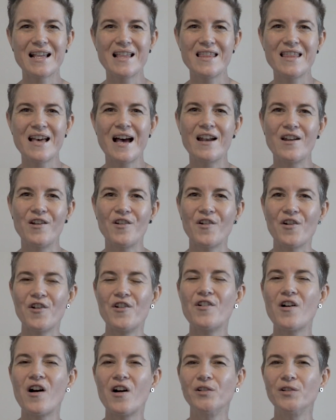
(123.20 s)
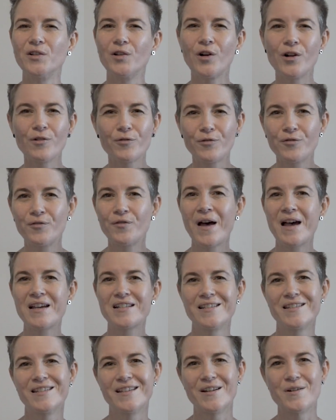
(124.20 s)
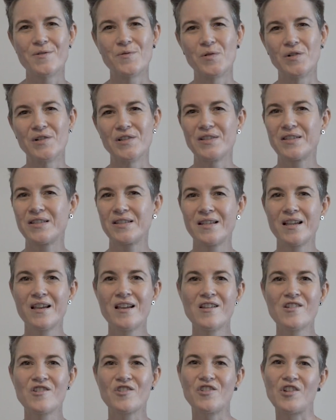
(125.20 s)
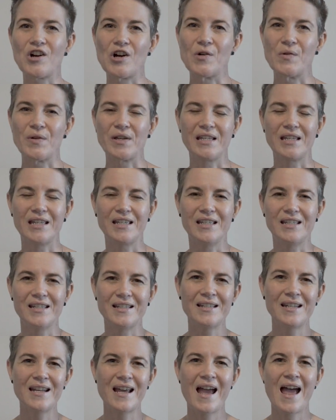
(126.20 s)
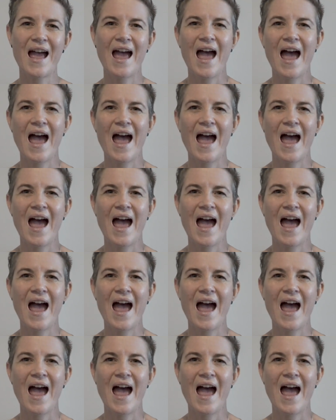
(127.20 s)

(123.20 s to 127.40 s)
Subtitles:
that note a lot fatter than it was going in,